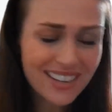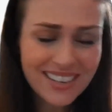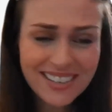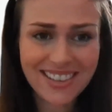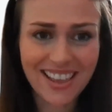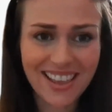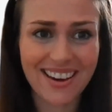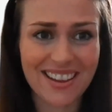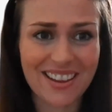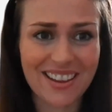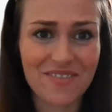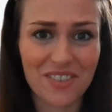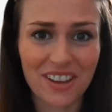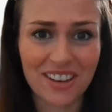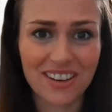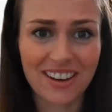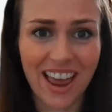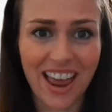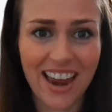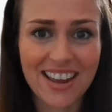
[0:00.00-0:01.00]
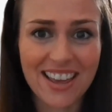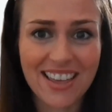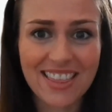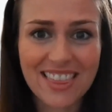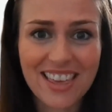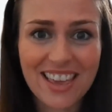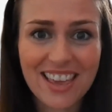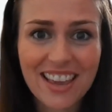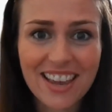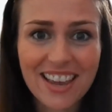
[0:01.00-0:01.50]
that even? And I
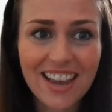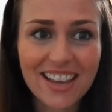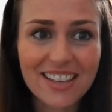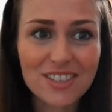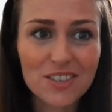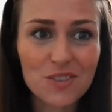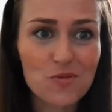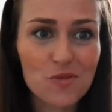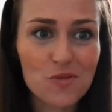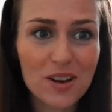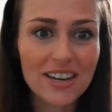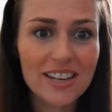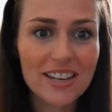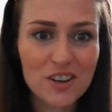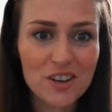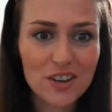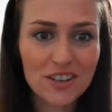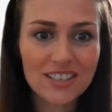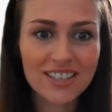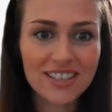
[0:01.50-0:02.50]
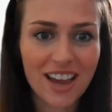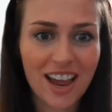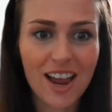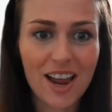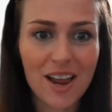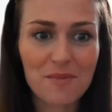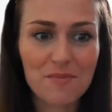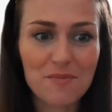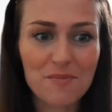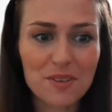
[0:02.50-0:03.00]
think it's a really good
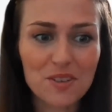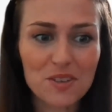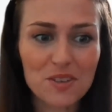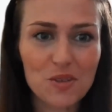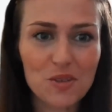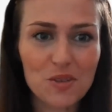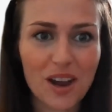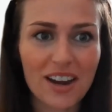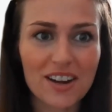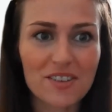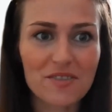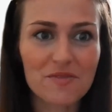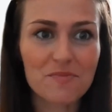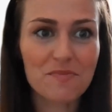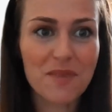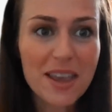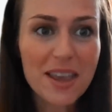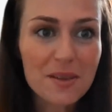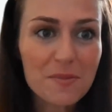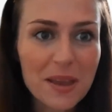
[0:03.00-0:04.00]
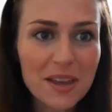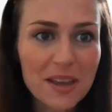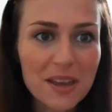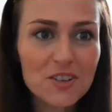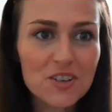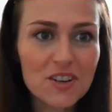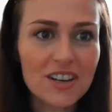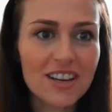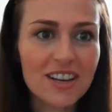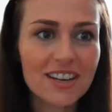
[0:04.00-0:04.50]
time to kind of make
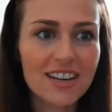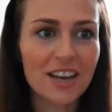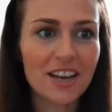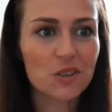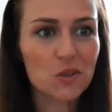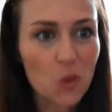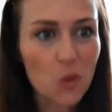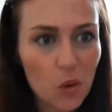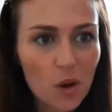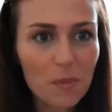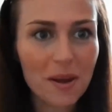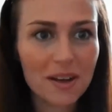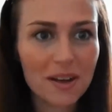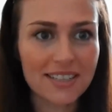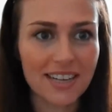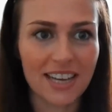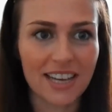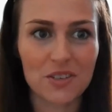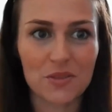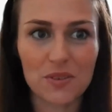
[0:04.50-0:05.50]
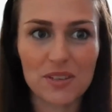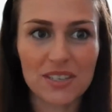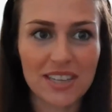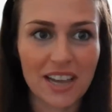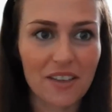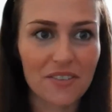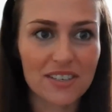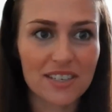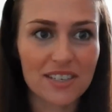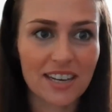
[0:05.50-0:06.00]
mention and talk about tax-free
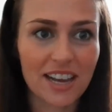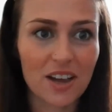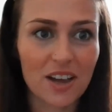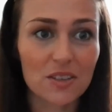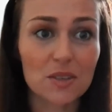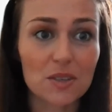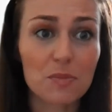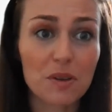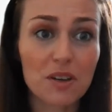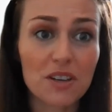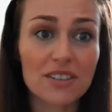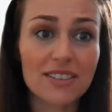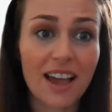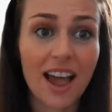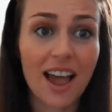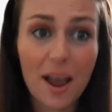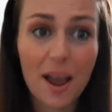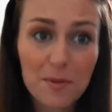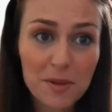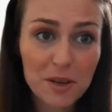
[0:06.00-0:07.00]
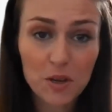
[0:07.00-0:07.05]
savings accounts because I'm a